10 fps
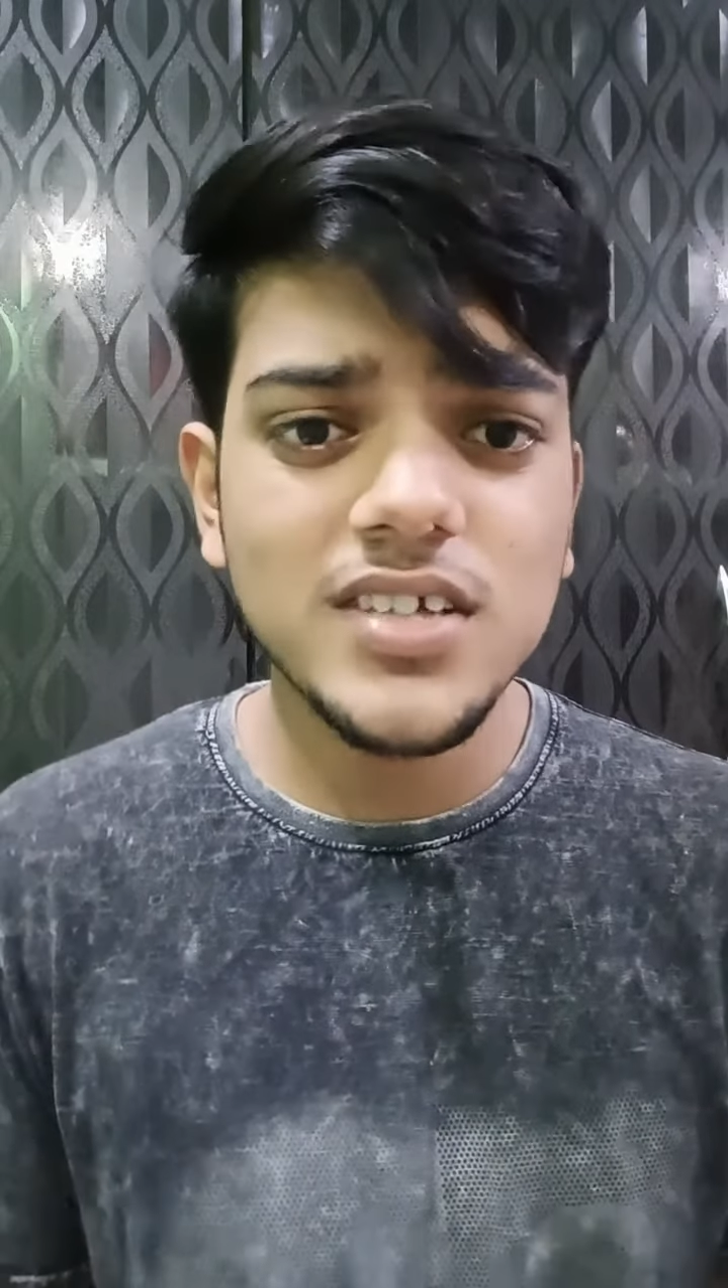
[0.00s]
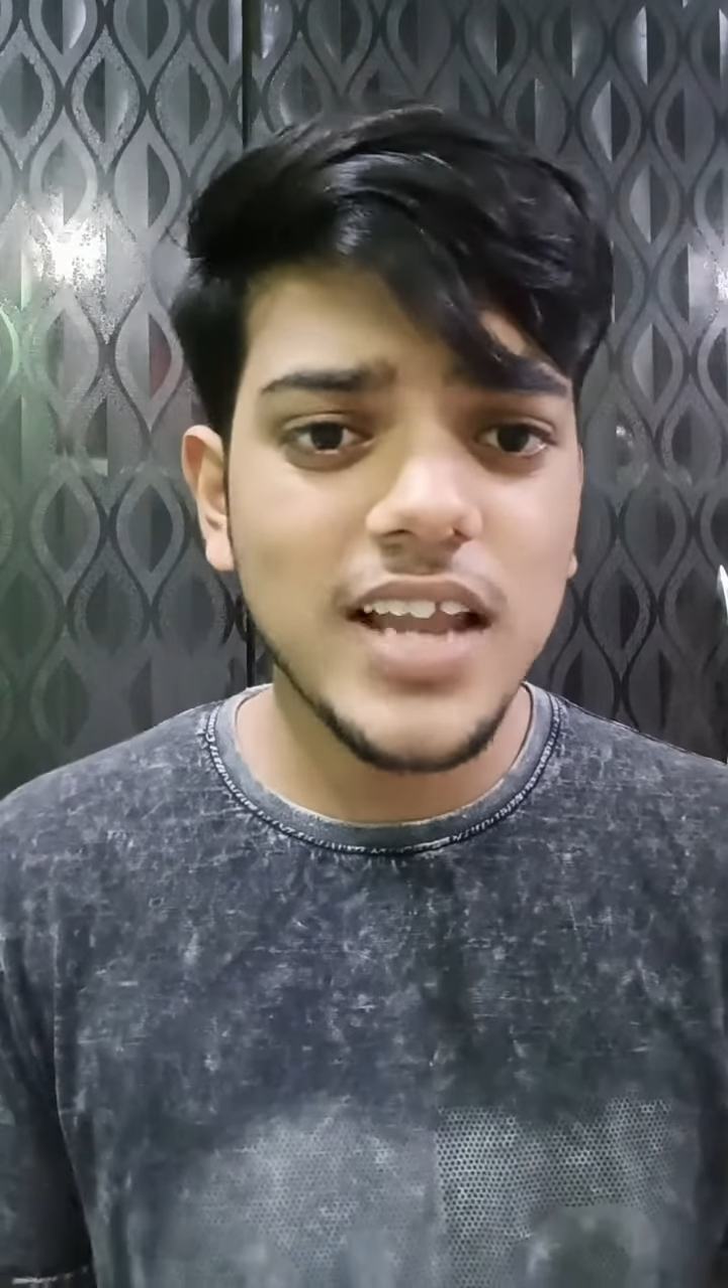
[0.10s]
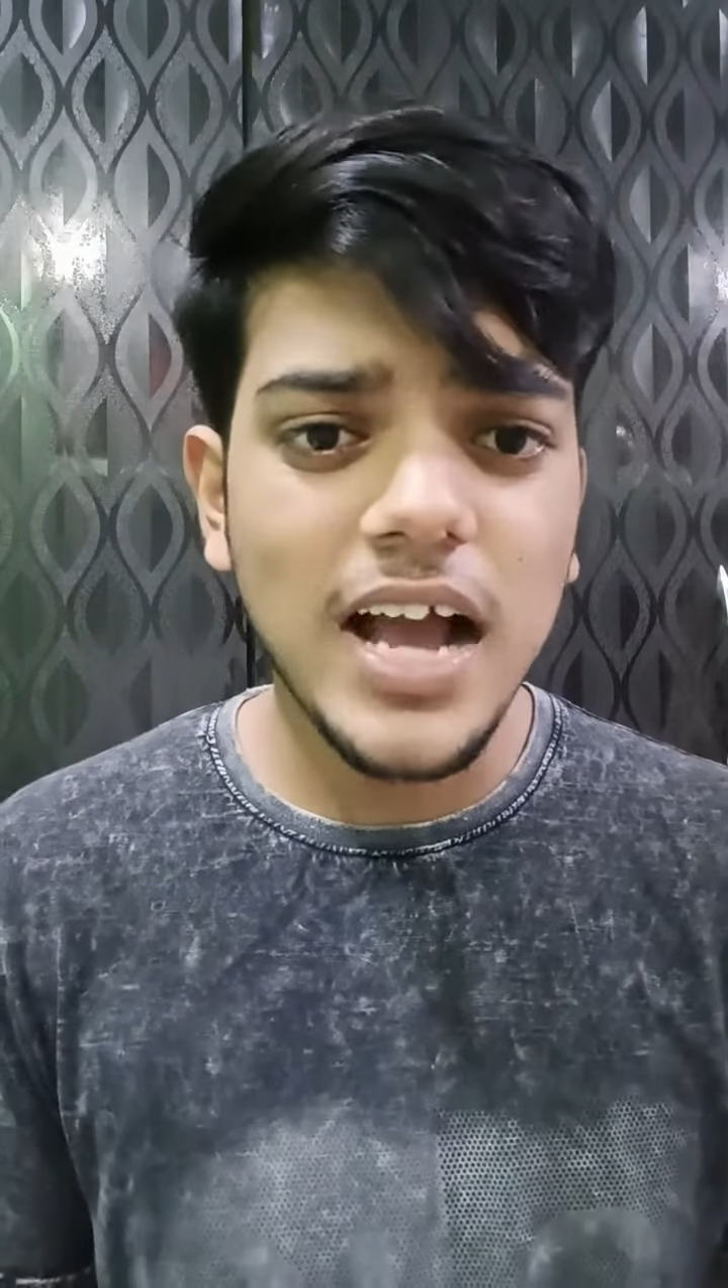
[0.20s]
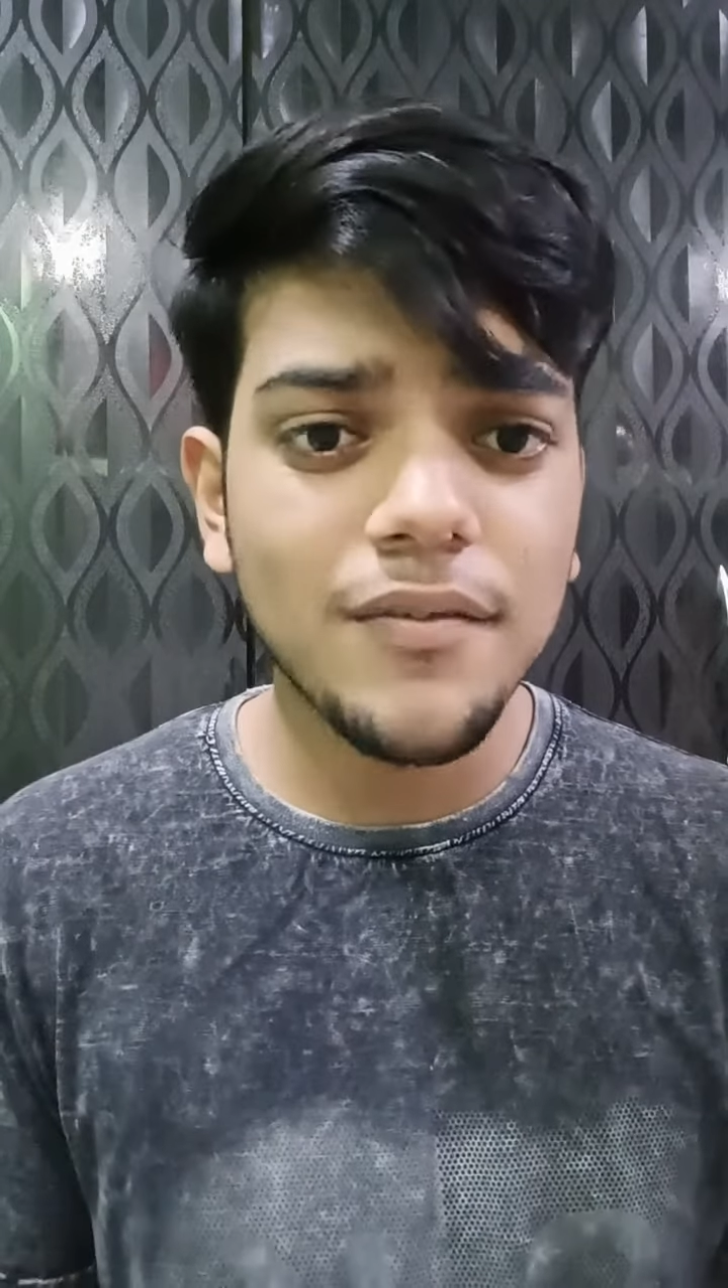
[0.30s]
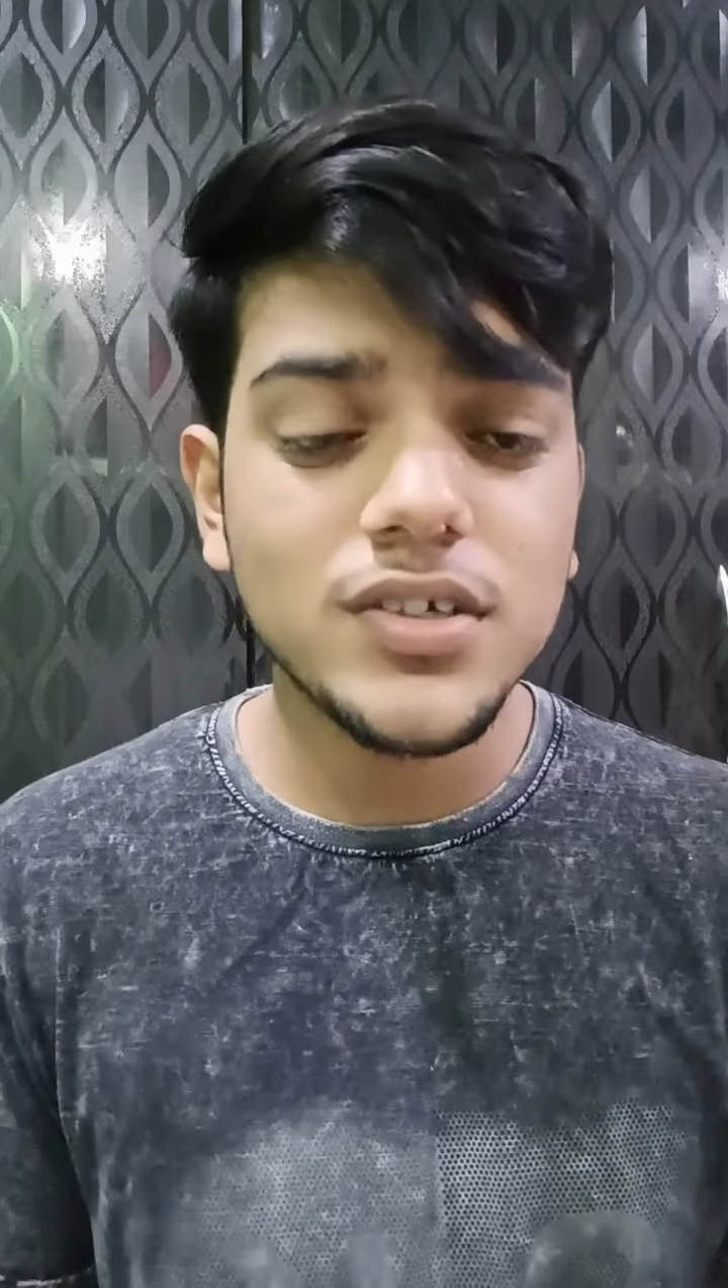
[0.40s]
a
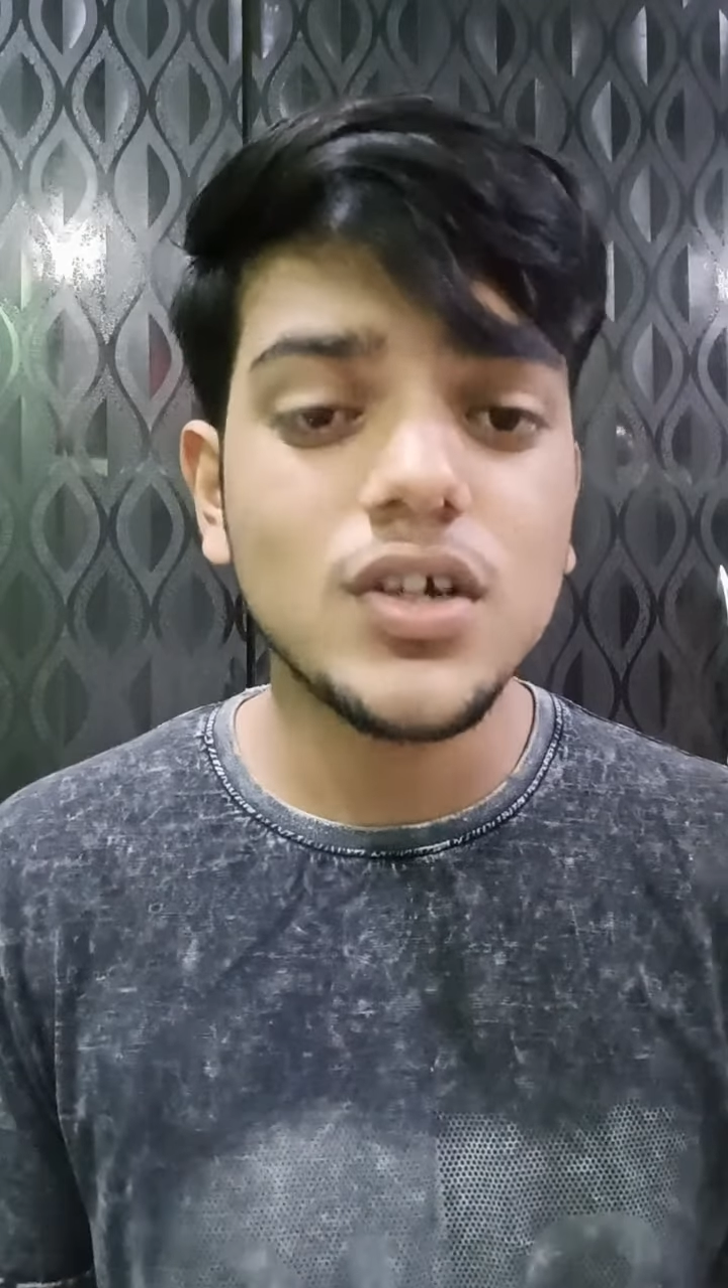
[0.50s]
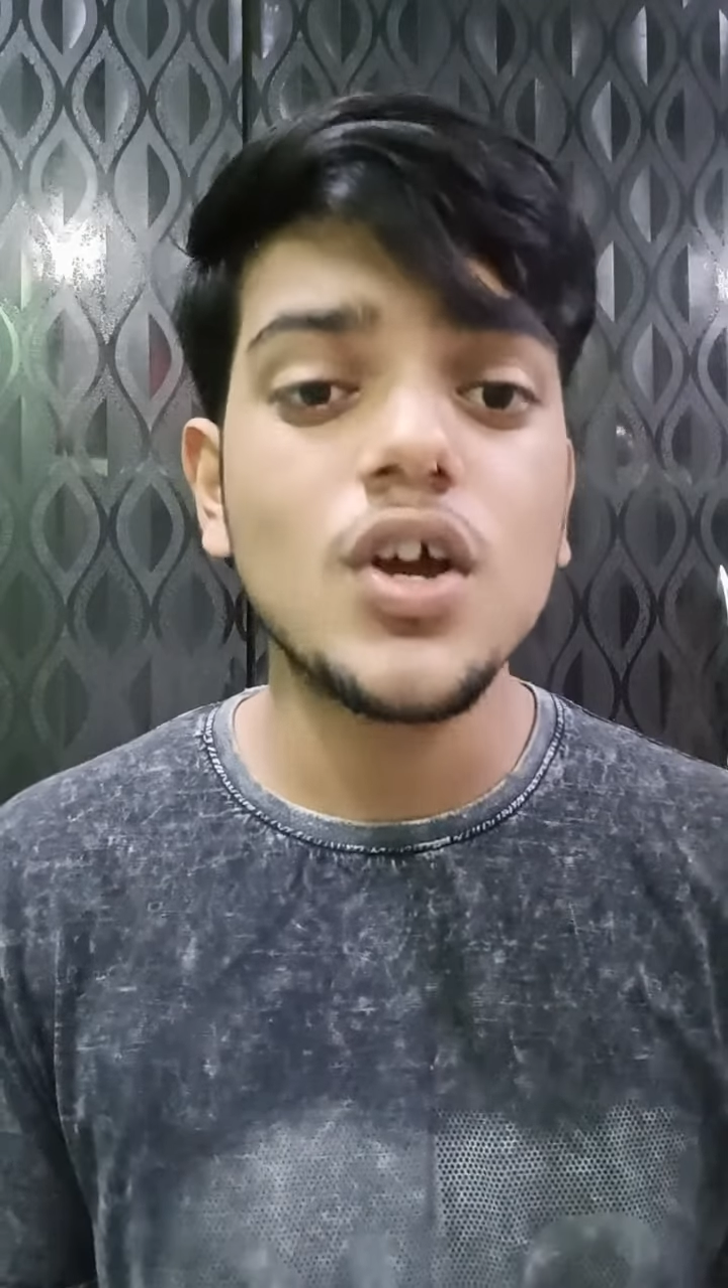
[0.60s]
language.